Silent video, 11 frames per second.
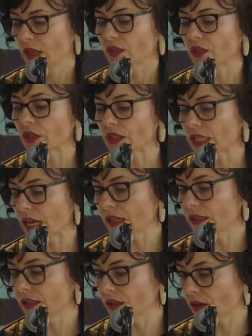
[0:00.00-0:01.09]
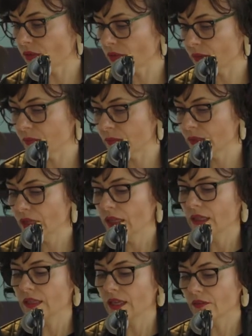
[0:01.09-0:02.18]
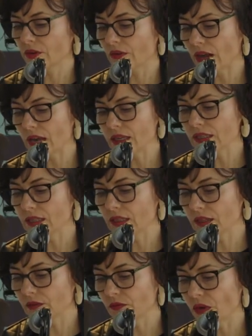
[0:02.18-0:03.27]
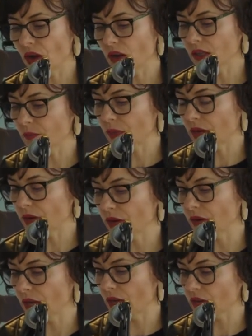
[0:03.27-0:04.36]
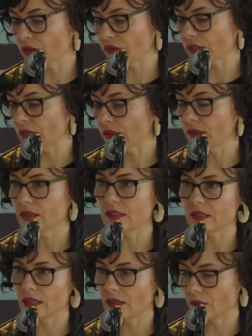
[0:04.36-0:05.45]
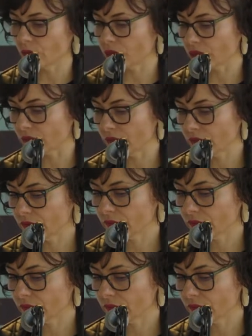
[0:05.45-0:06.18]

The totality of them, the ever rising and falling bariolage of tongues, is an ocean.